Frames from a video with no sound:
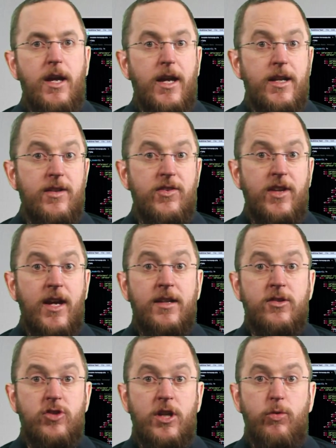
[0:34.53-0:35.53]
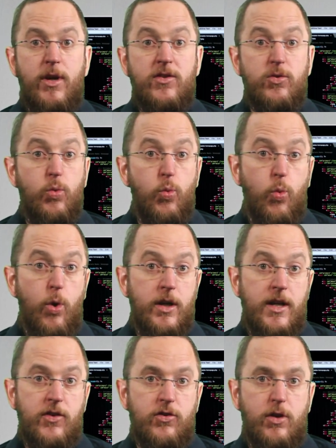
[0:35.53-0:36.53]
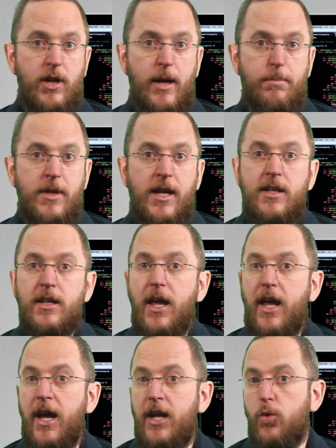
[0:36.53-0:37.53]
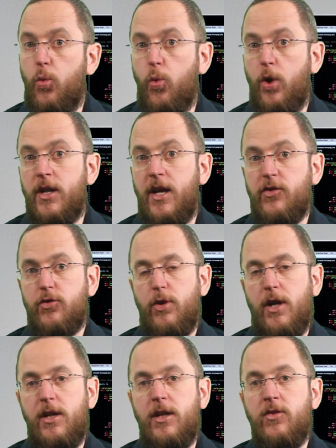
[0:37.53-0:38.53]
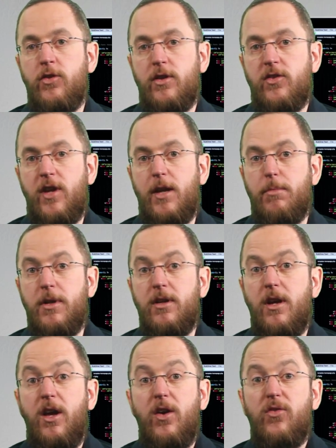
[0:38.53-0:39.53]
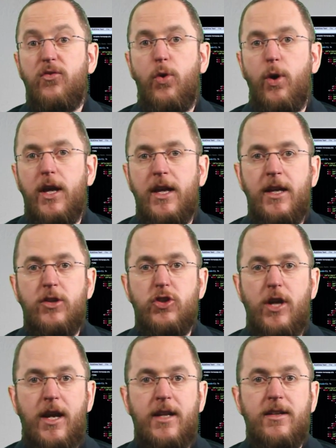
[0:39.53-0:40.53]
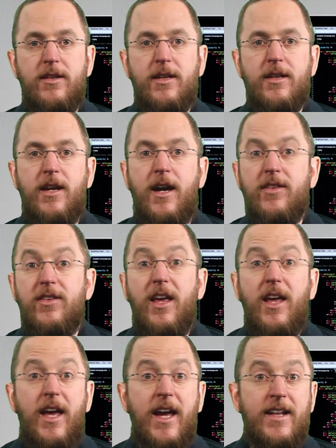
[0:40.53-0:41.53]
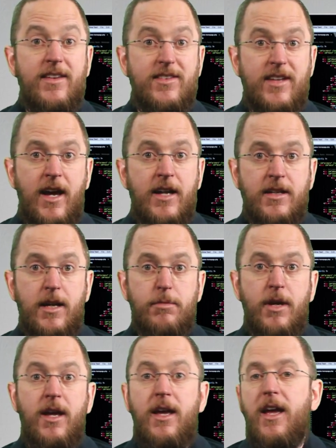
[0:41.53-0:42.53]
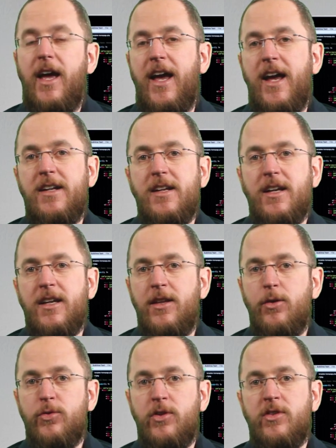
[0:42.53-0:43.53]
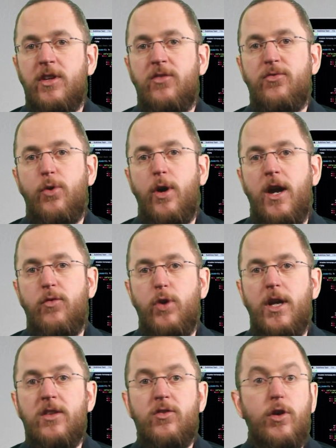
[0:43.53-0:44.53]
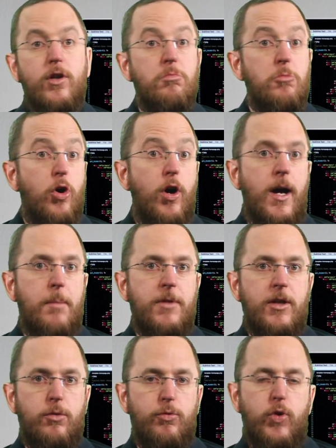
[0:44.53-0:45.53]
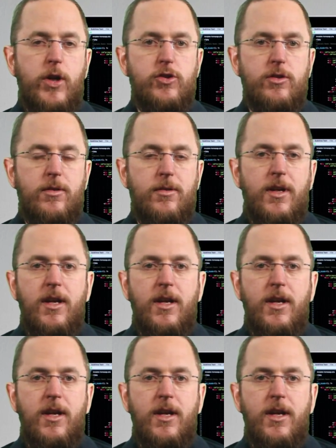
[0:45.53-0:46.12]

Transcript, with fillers: It instead generates one SQL update and one SQL insert statement for each entity class at startup and reuses it for every insert or update operation.